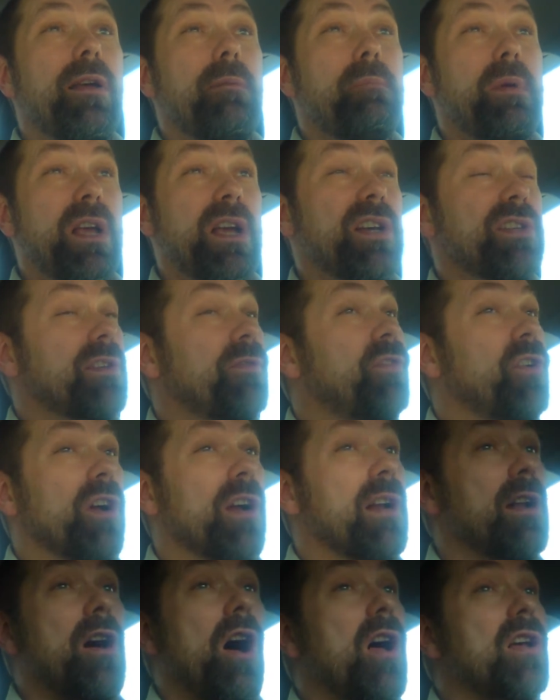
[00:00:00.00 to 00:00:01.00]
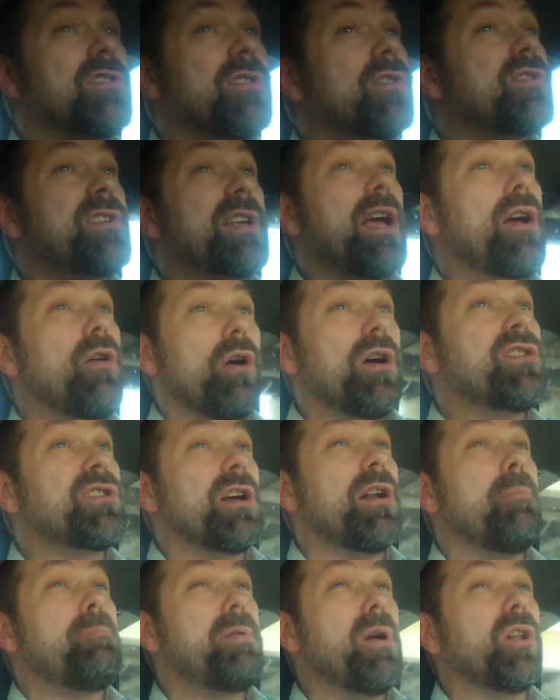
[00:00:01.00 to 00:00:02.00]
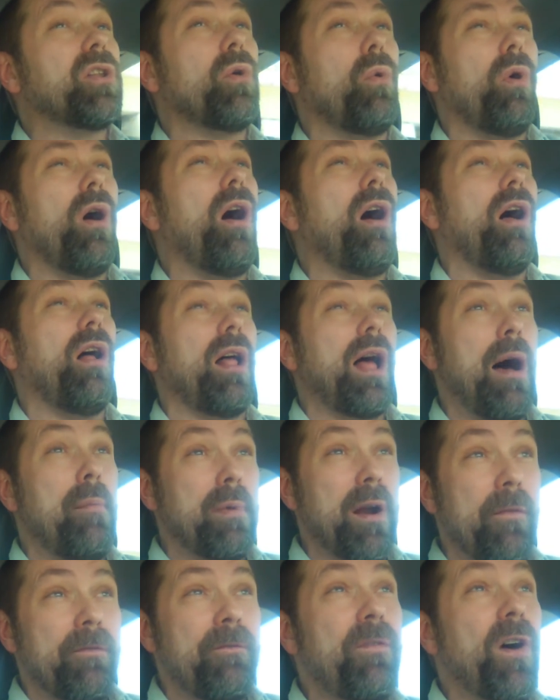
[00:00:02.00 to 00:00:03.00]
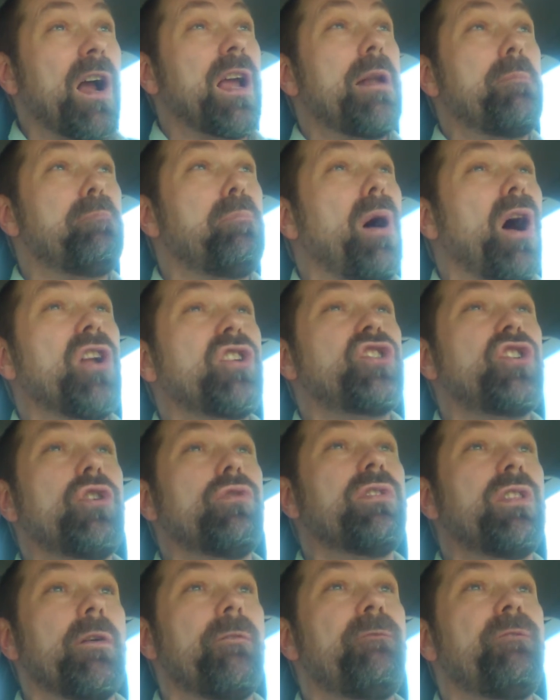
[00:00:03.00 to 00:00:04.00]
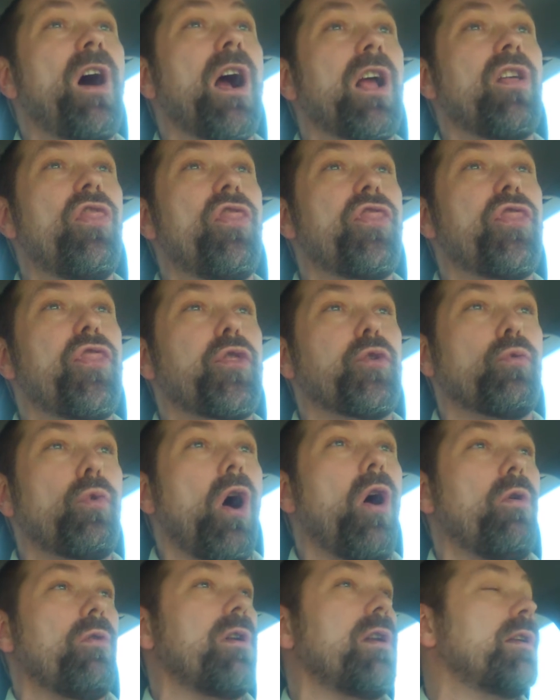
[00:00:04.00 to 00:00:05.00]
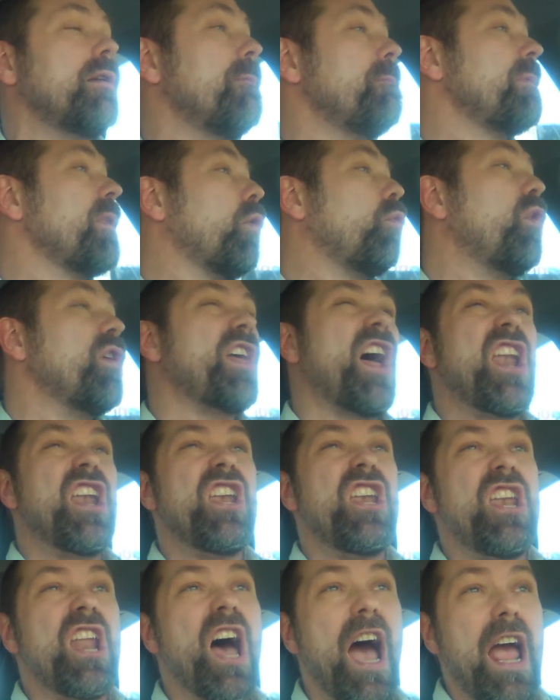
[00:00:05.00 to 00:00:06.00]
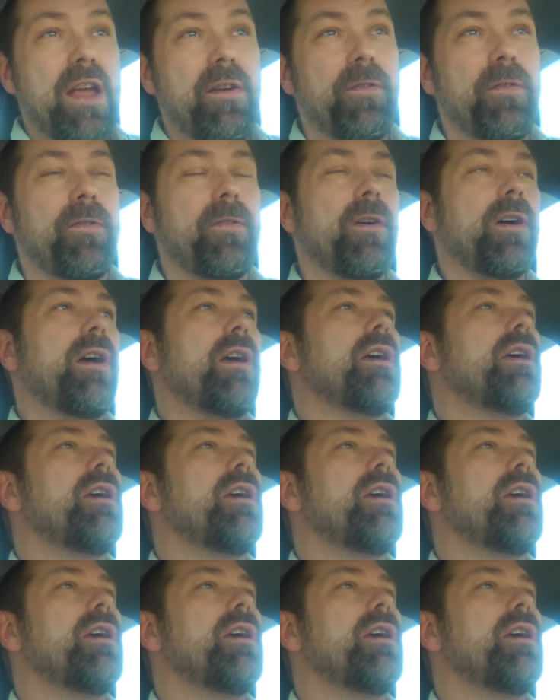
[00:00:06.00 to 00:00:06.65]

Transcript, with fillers: Because if you're gonna also say, oh, he's gonna build a wall, I'm gonna fucking punch you in the fucking throat with a knife